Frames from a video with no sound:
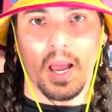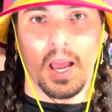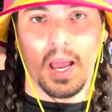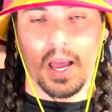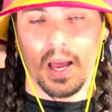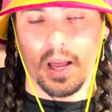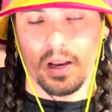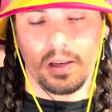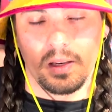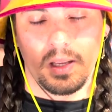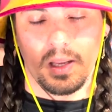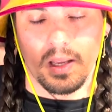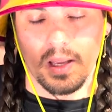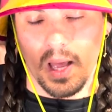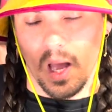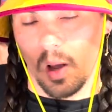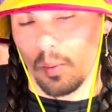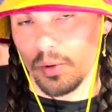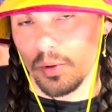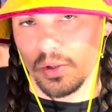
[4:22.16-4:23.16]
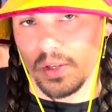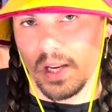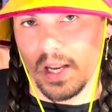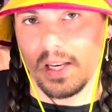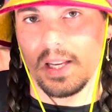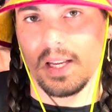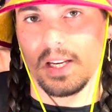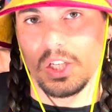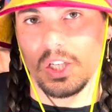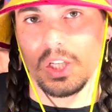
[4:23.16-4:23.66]
and help your
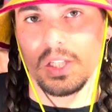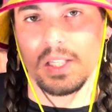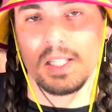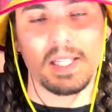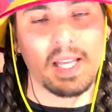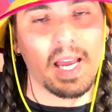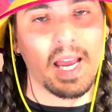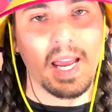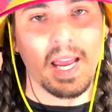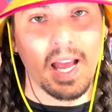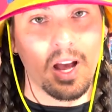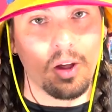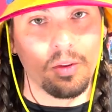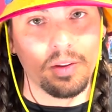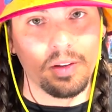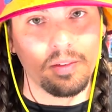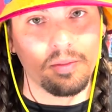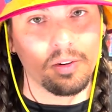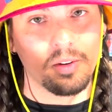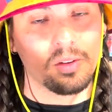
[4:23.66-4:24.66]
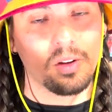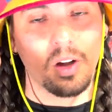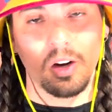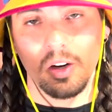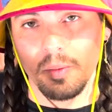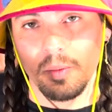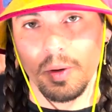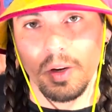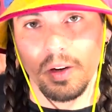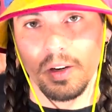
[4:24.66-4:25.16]
dentition stay healthy for a
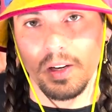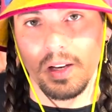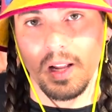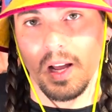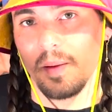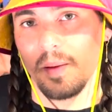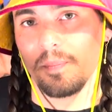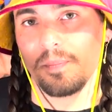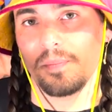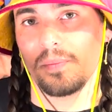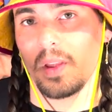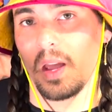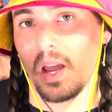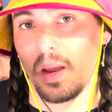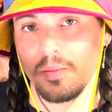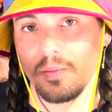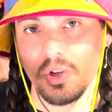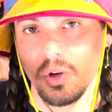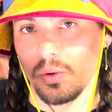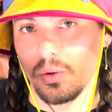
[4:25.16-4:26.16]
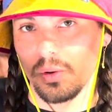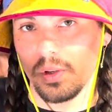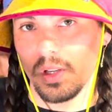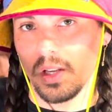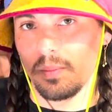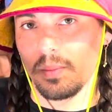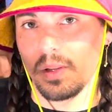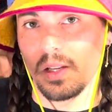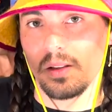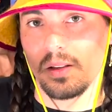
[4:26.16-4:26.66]
longer period of time. I am Johku D
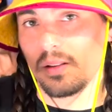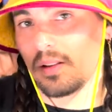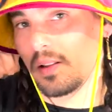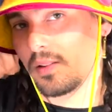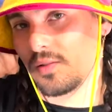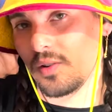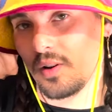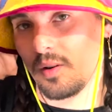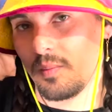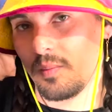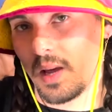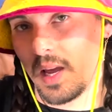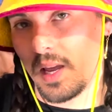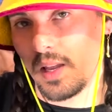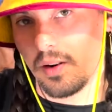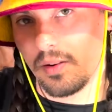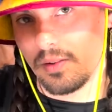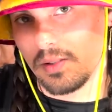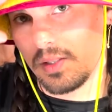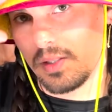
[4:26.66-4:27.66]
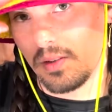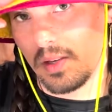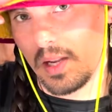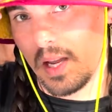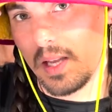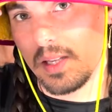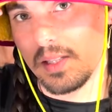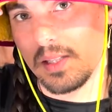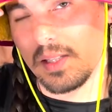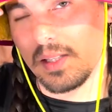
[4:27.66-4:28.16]
M D. Thanks for coming by and I'll see you
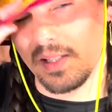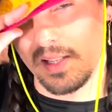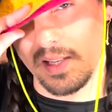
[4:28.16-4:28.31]
guys